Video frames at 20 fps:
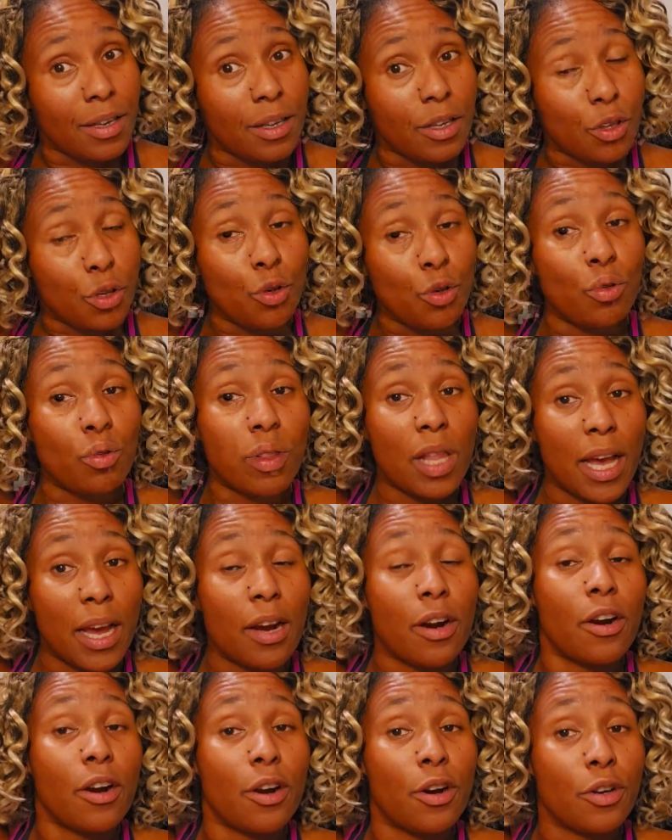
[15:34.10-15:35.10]
You let
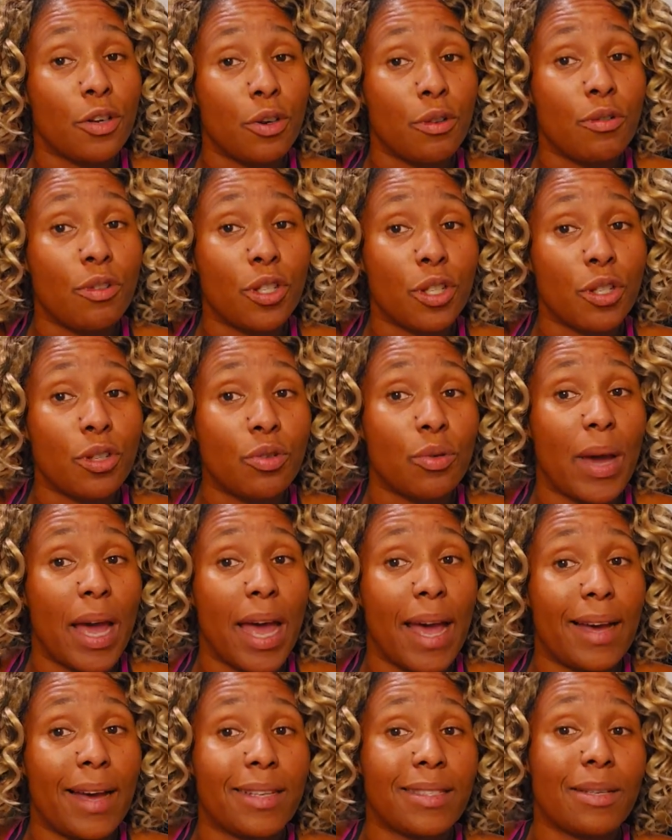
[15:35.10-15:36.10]
her use you
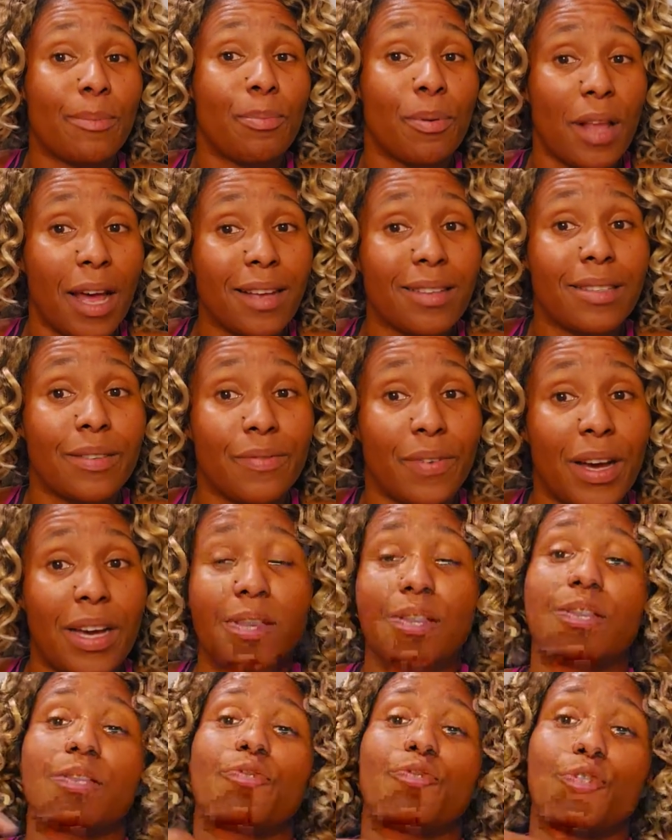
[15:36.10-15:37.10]
as a plot
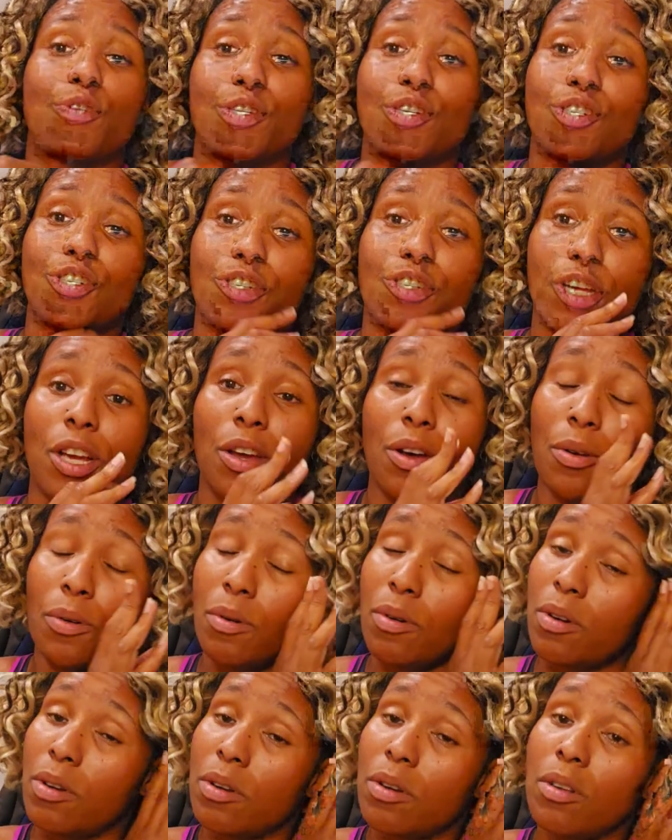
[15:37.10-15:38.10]
device for this show.
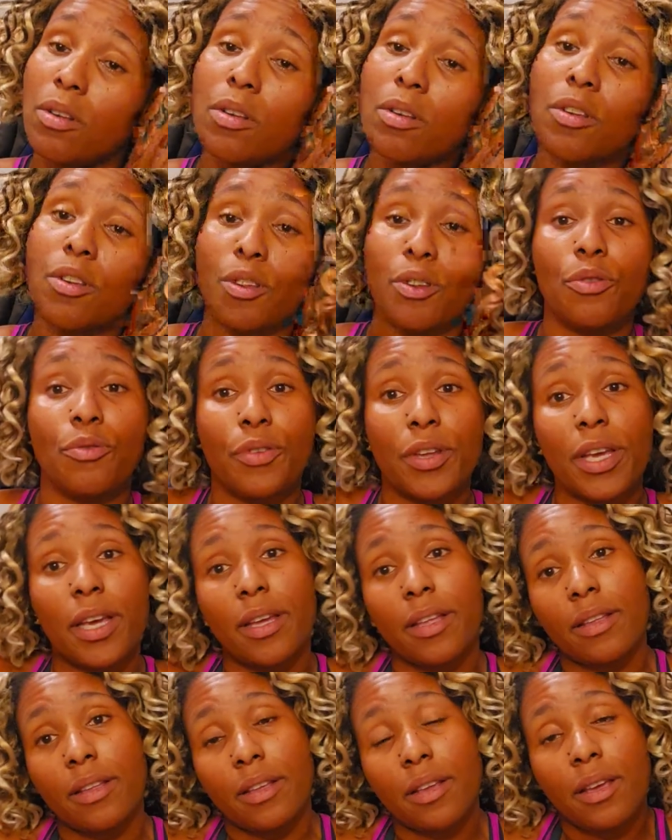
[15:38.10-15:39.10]
You
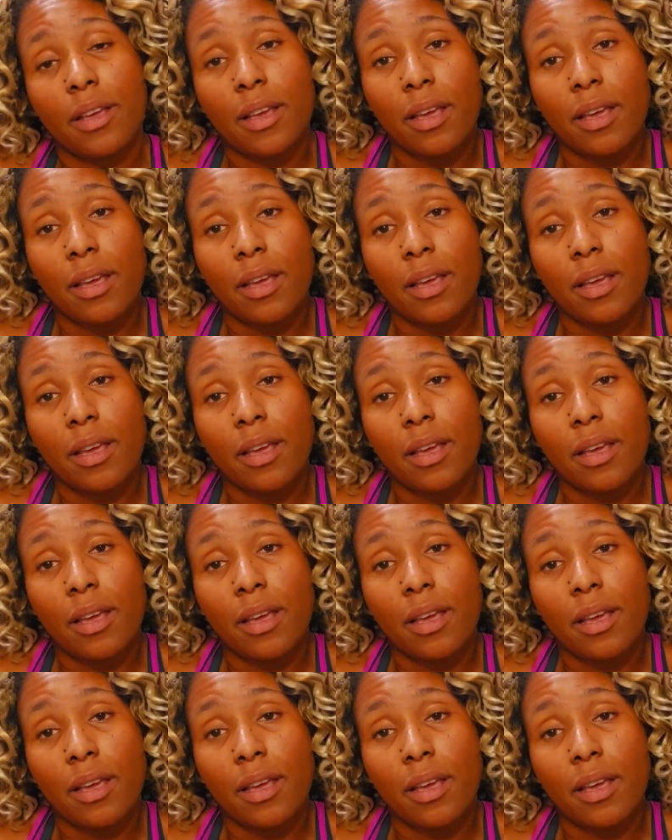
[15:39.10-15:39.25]
did.